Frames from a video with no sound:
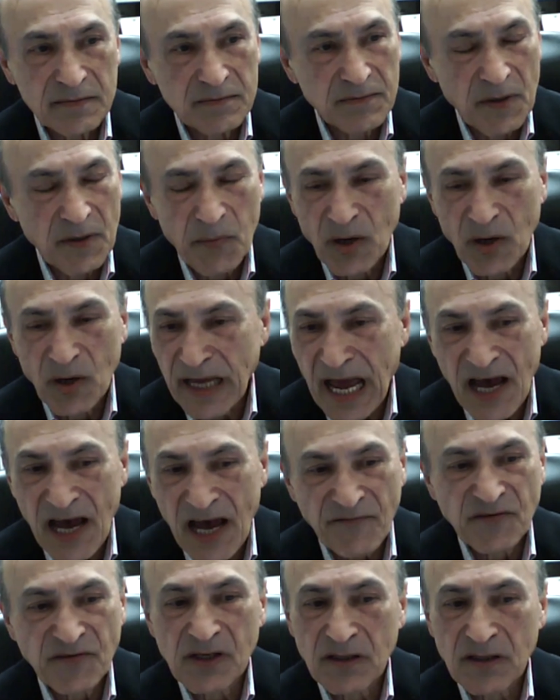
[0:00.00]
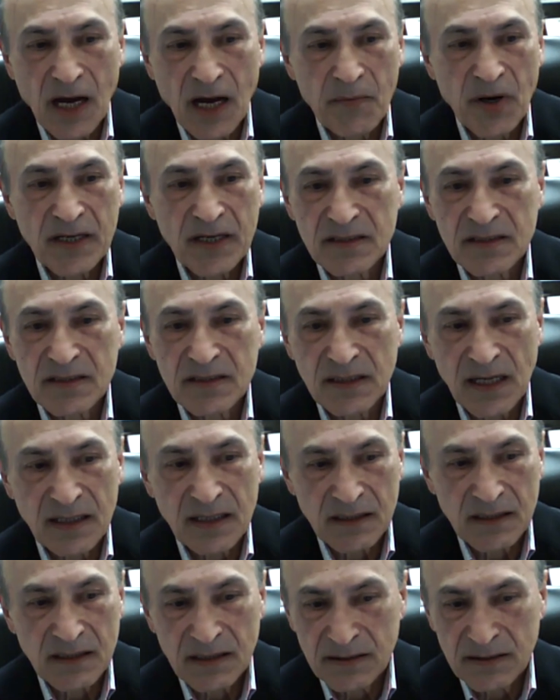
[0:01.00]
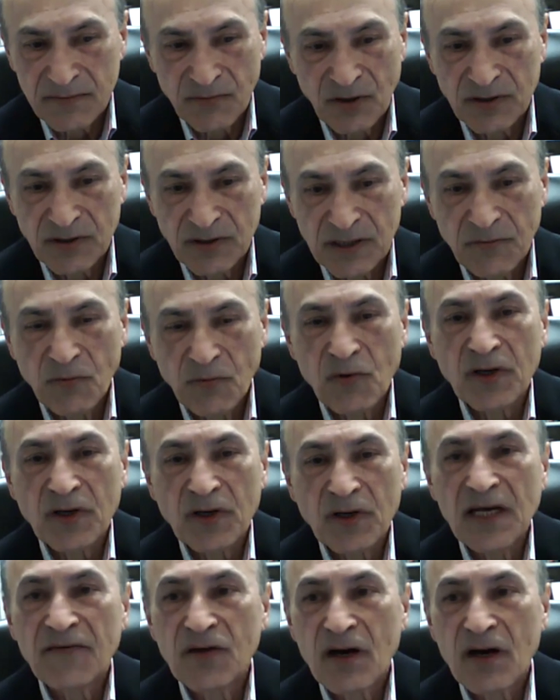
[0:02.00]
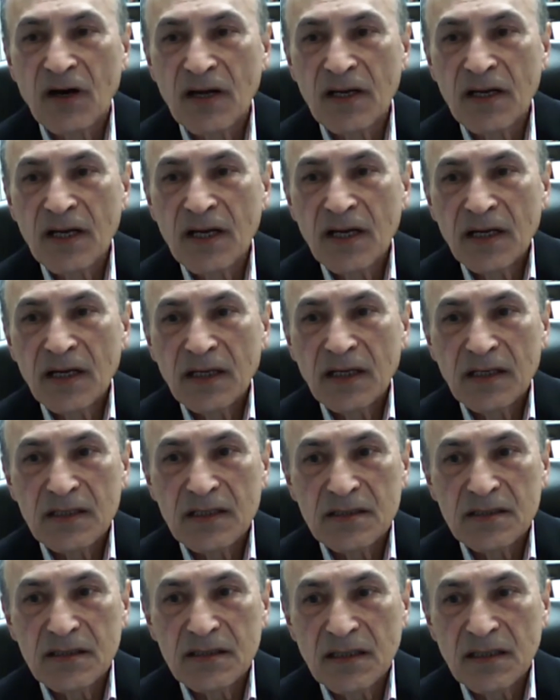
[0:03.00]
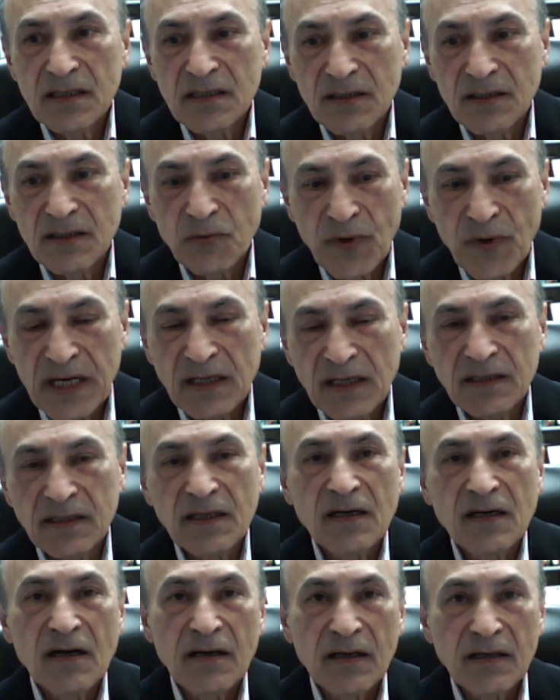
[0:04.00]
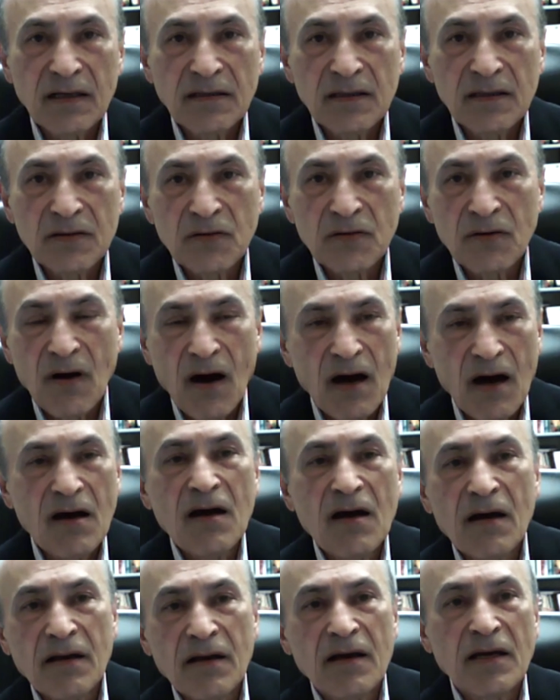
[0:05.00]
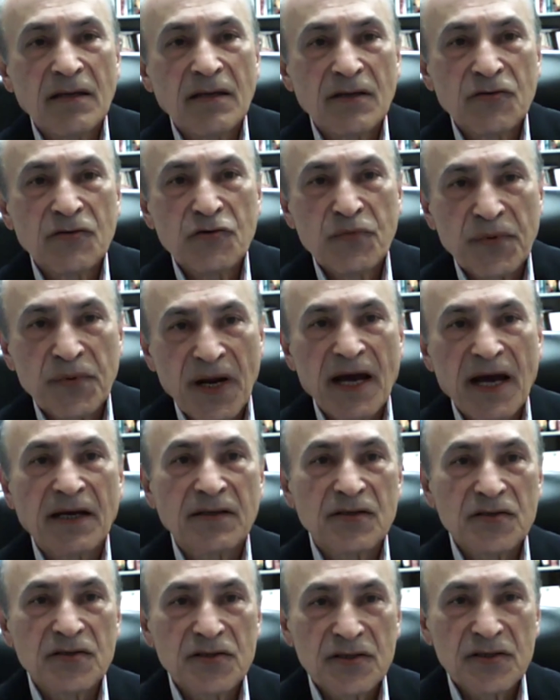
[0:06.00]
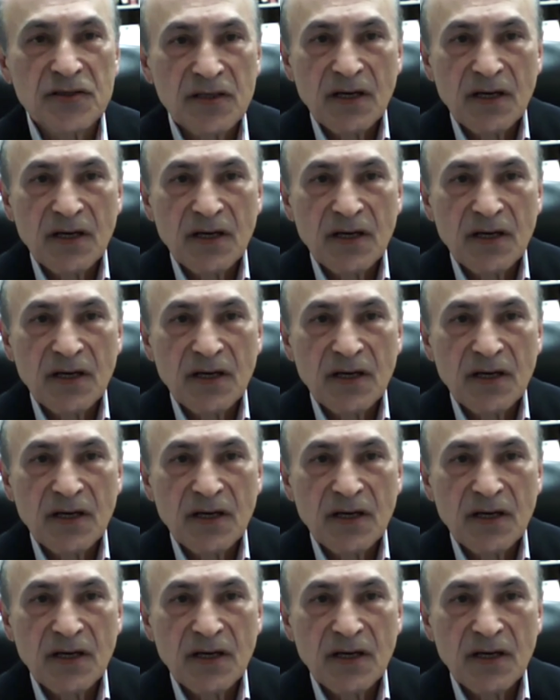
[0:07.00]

about half the time I see that what the work they've done is either weakly connected or unconnected to practice.